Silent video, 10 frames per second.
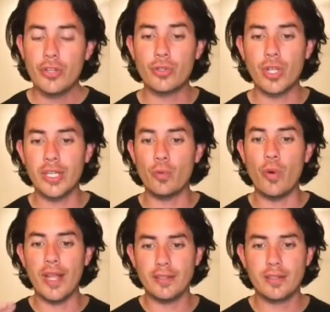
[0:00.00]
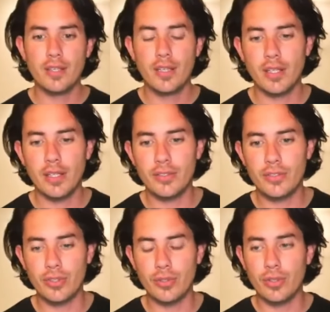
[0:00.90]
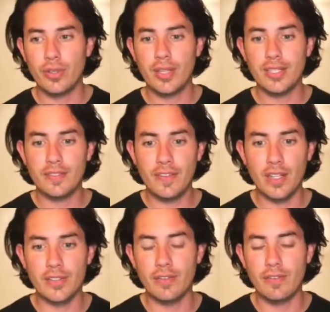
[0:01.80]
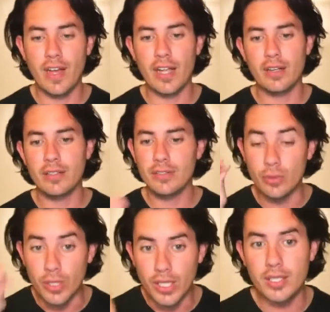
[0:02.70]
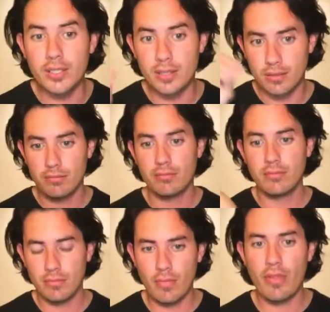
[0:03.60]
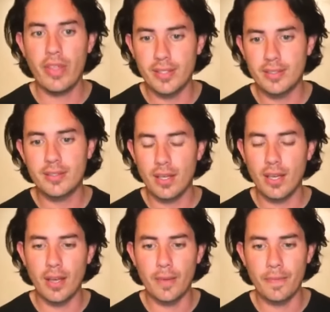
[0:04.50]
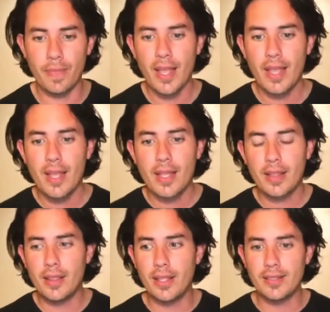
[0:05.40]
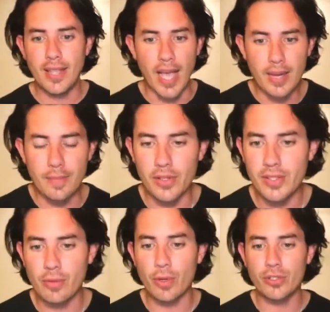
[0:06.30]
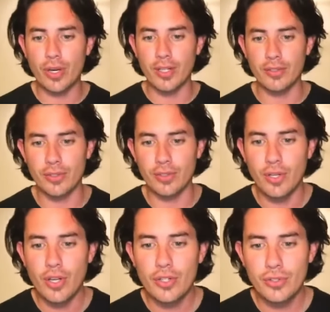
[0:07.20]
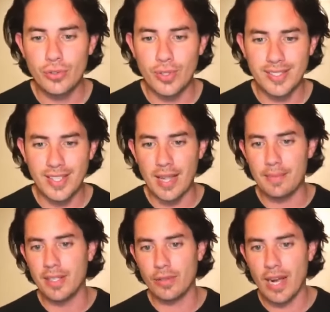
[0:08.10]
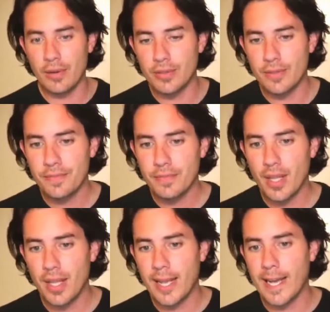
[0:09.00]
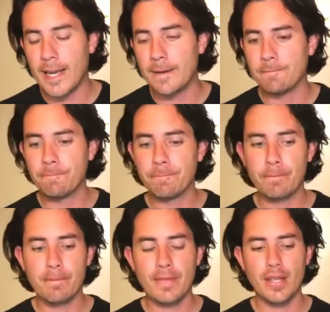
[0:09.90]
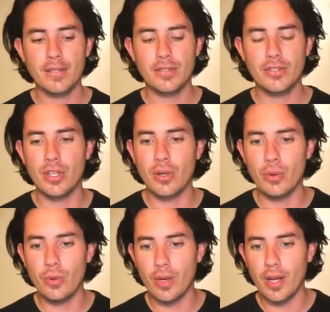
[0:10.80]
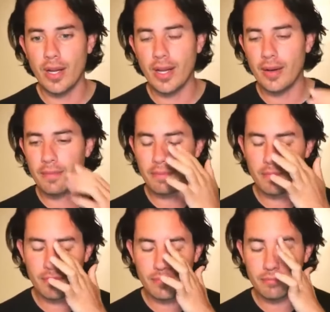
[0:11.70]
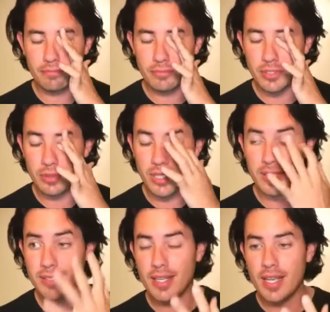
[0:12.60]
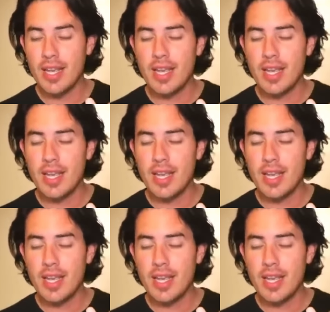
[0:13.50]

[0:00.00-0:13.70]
usually went into these fields on fire to eat this um, these animals that were trying to to escape the ground. Um, so um, so this